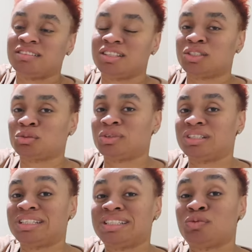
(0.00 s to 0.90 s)
this
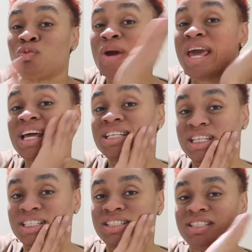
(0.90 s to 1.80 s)
one is way
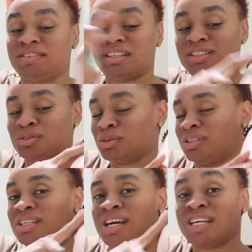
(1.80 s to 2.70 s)
sensitive and this one
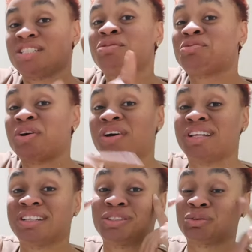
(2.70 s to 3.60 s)
is even fairer
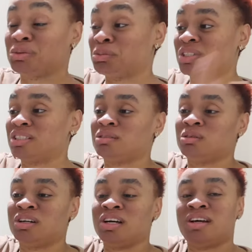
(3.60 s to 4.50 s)
than this one, but still
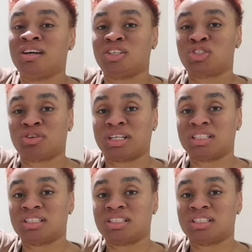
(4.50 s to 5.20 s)
stress.